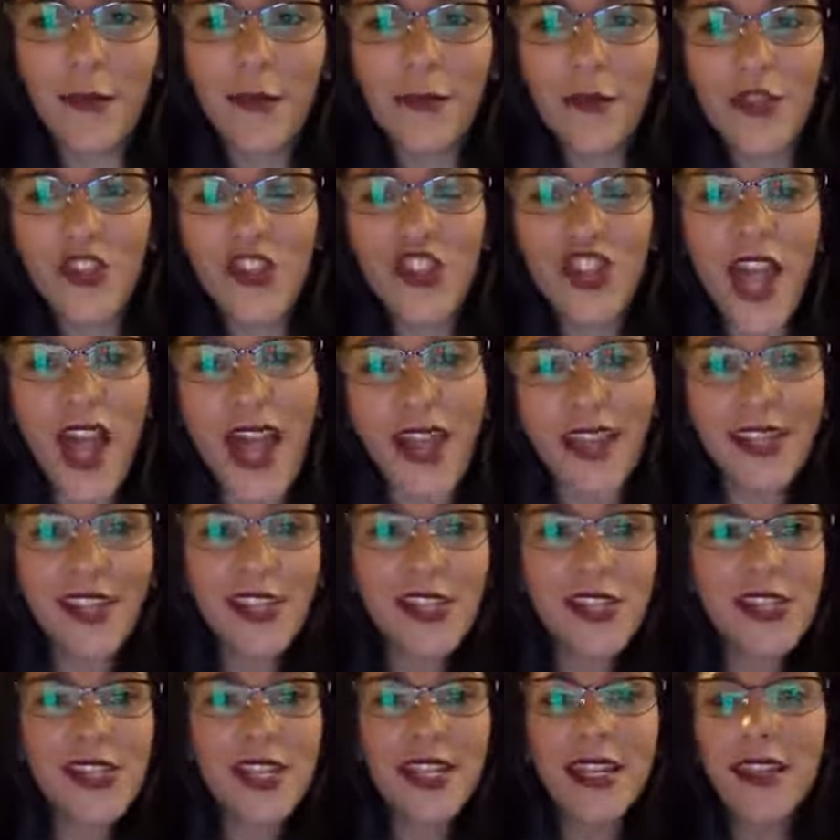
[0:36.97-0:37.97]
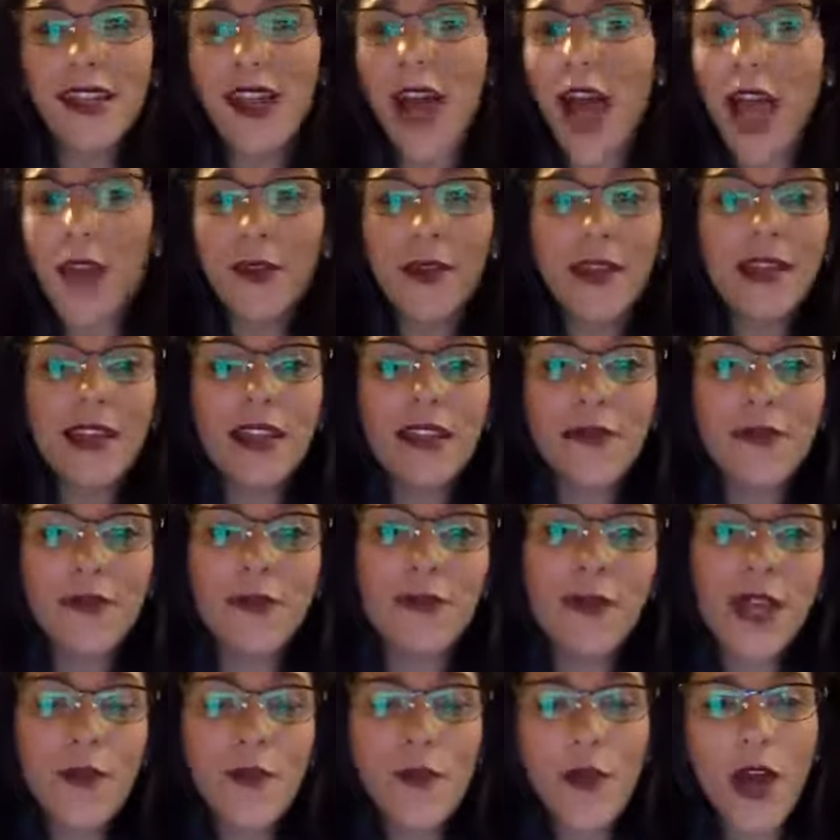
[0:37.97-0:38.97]
challenge, and I want to give
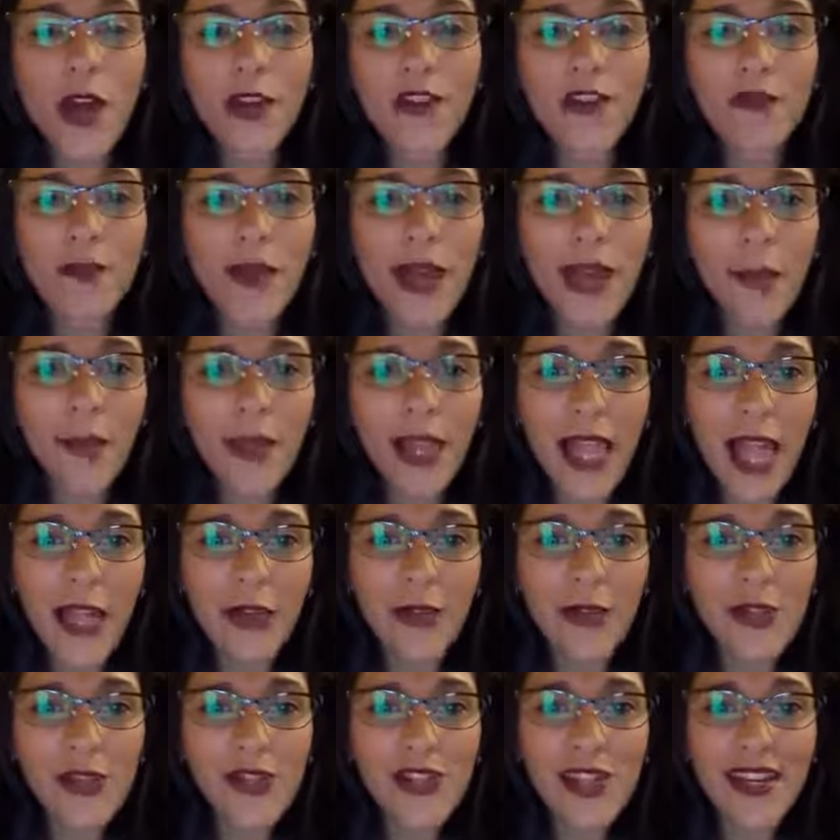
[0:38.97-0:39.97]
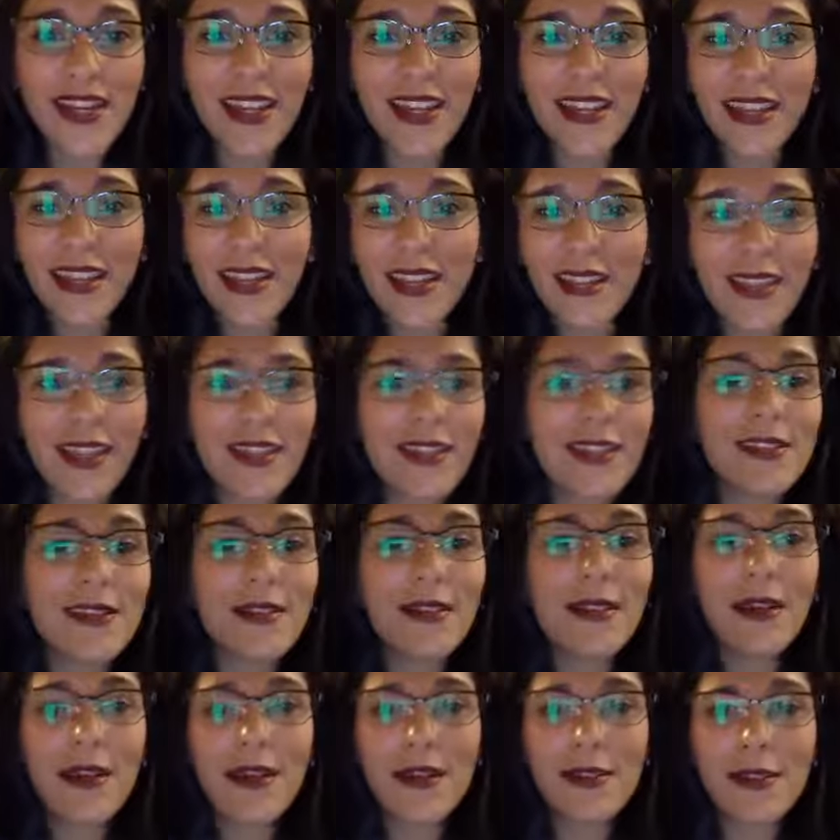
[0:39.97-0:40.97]
away one of my planners and a kit that is
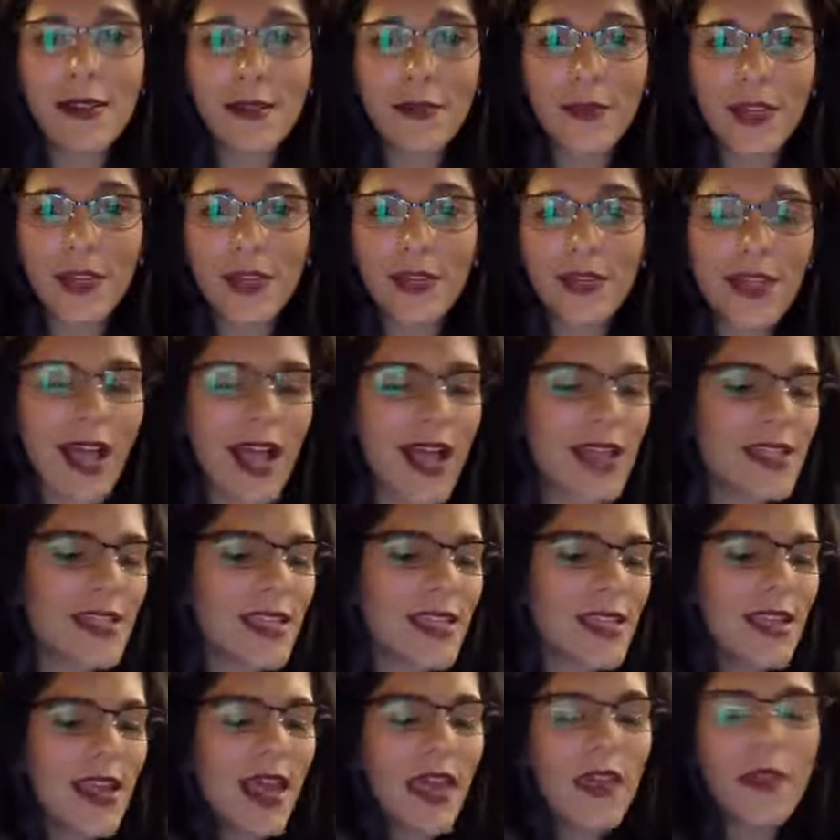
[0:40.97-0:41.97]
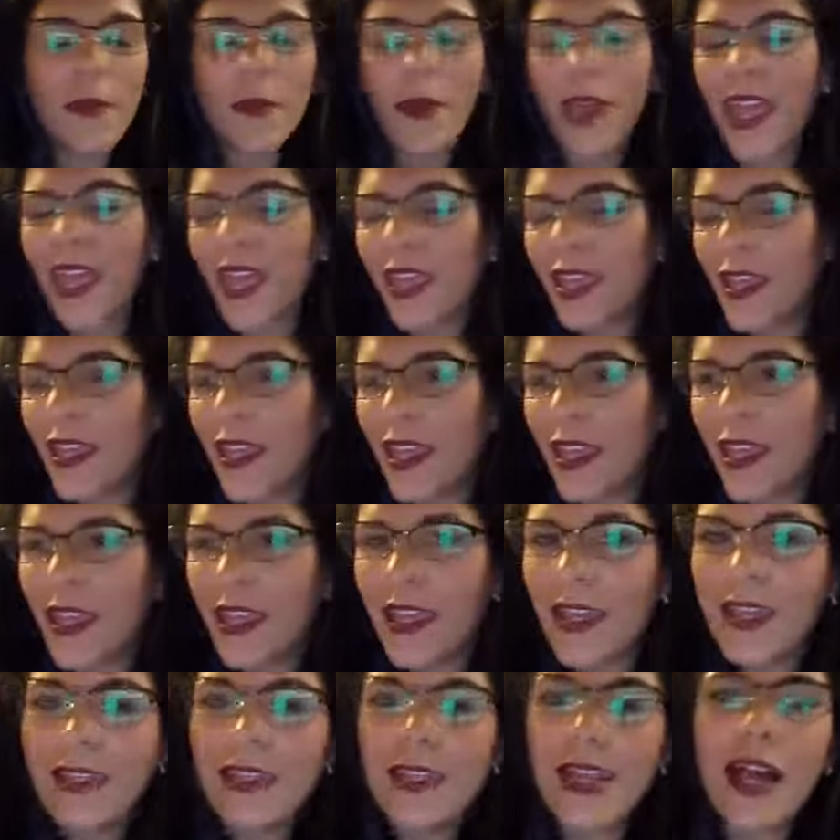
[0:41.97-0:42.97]
awesome because it has the pen
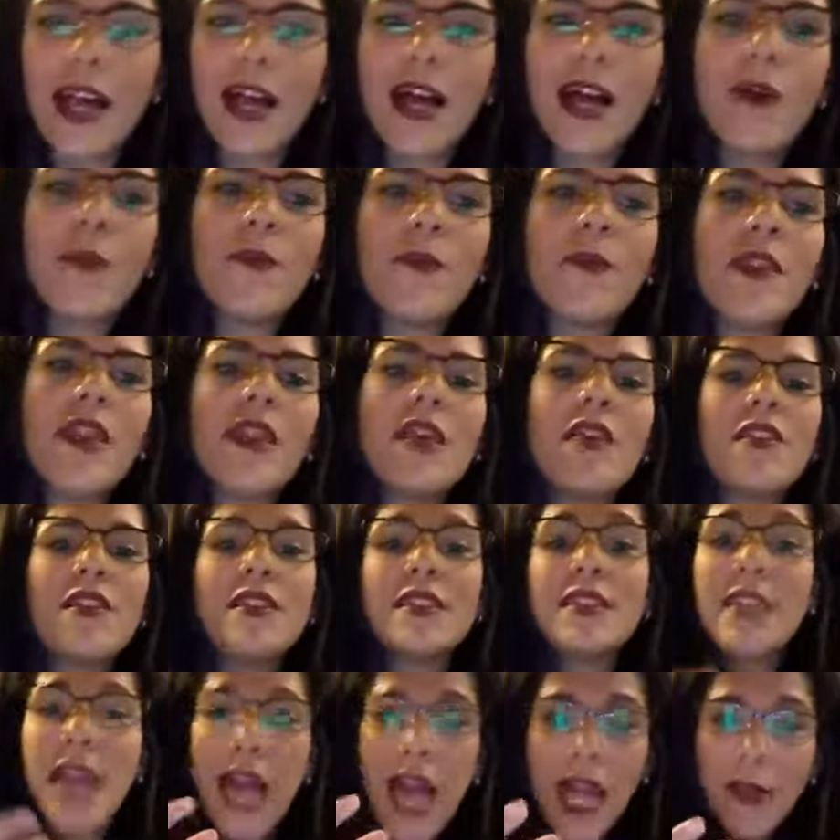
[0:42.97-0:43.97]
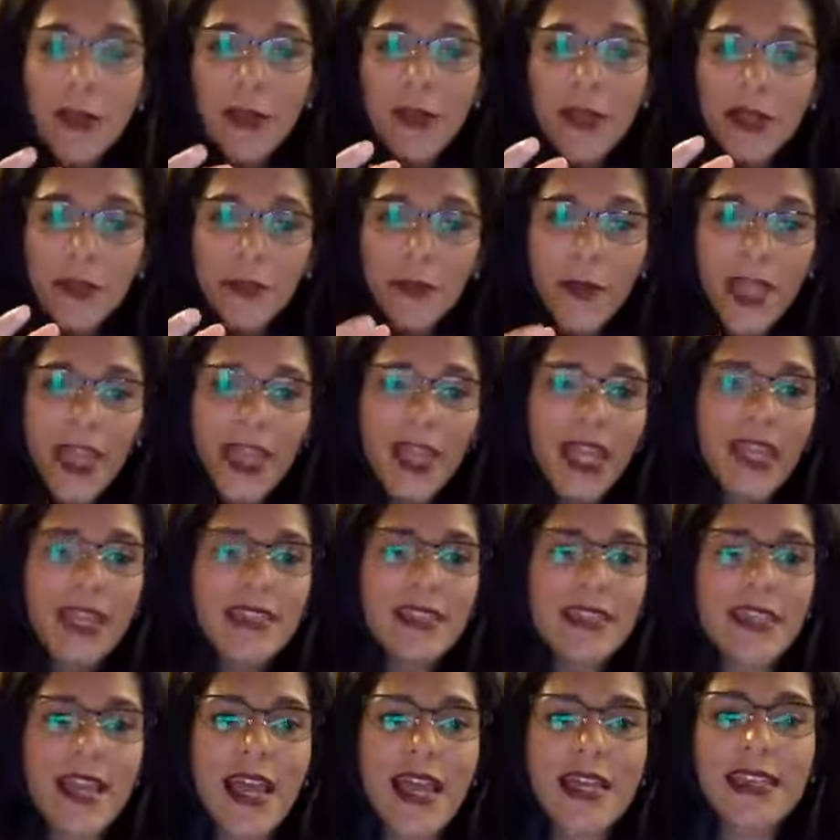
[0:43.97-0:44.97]
kit, the diamond
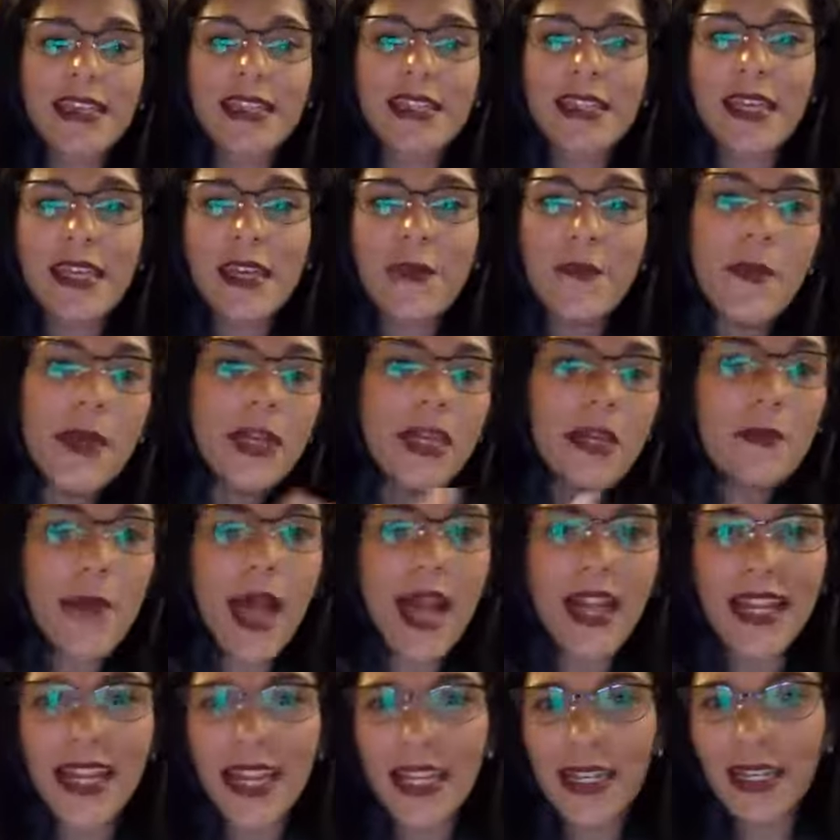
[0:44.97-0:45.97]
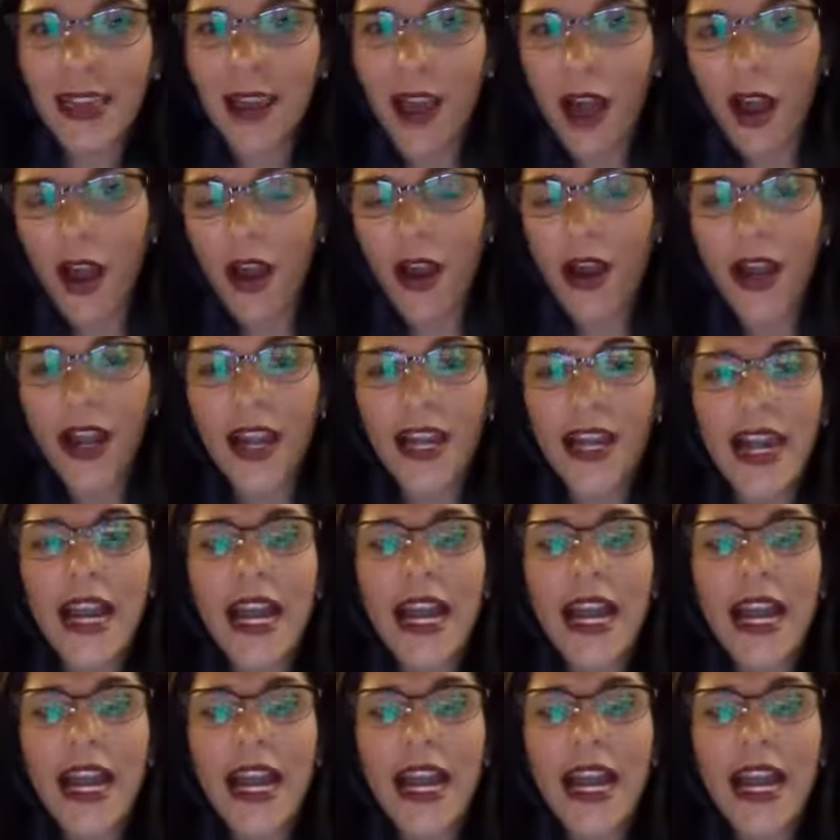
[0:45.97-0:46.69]
pins, it has the money magnet card,